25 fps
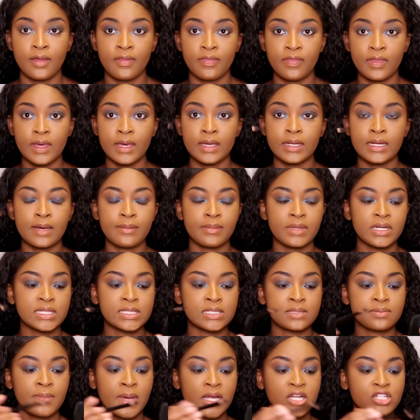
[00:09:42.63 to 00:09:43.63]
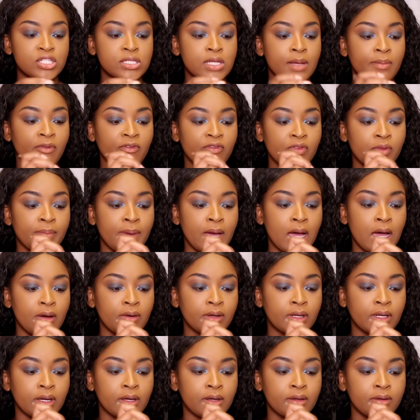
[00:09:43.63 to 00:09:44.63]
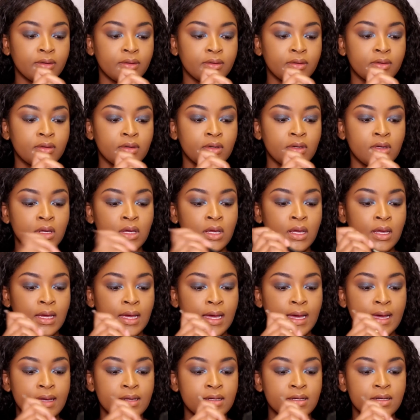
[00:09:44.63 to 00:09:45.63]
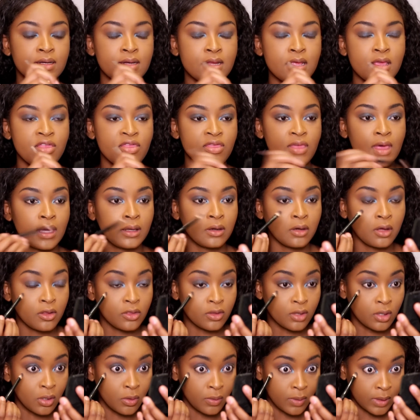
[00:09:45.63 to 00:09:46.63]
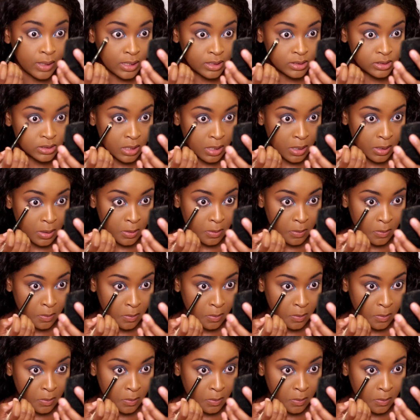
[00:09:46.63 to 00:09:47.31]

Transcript: Then I'm gonna smudge some of the powder underneath that on the lower lash line.